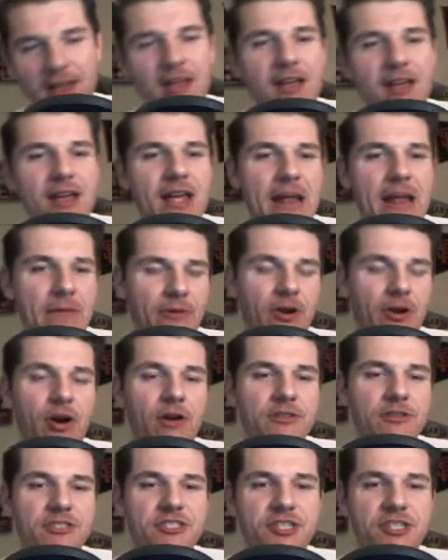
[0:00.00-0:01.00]
in
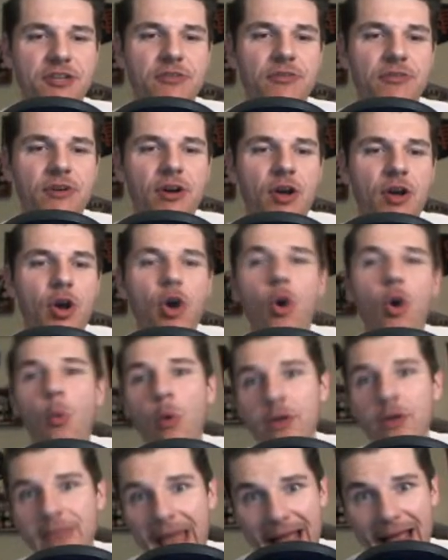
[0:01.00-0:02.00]
regards to would
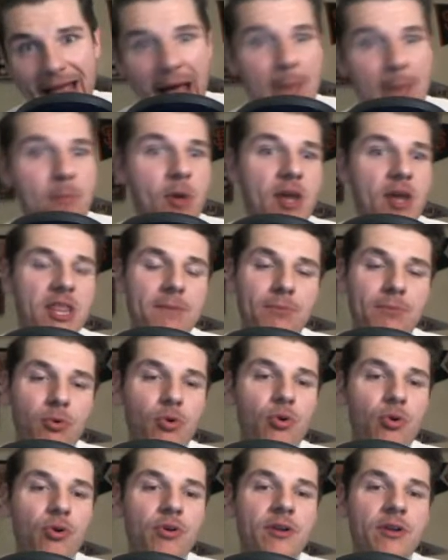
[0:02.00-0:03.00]
that guy be on the
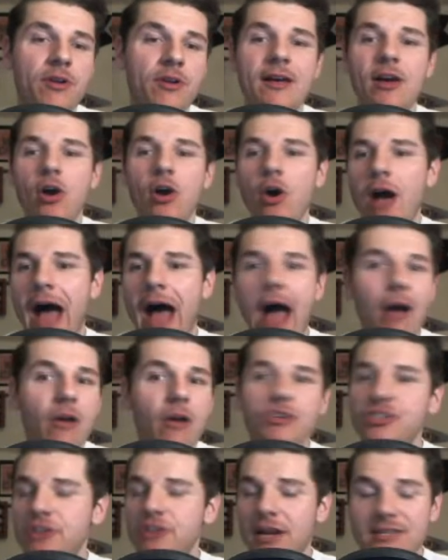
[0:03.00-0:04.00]
board? How
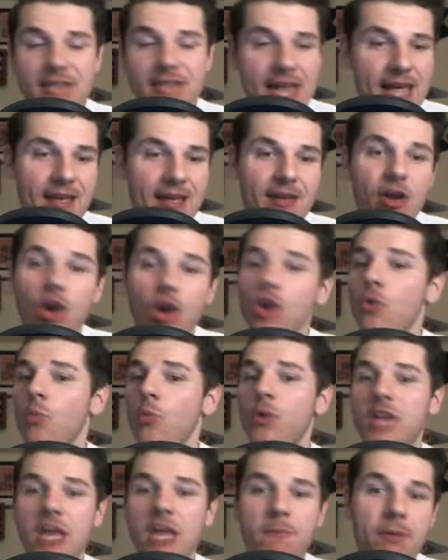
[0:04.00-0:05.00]
could you not take
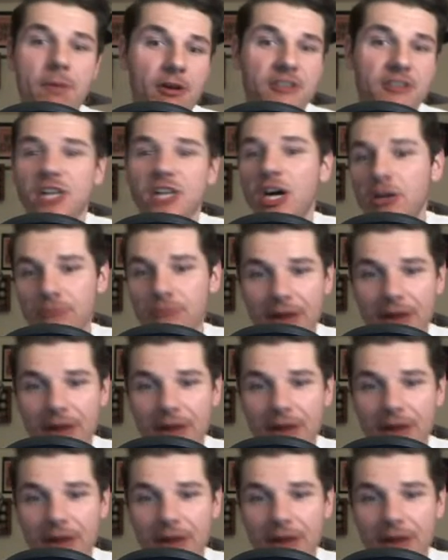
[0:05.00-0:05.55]
Ricky Pearsall in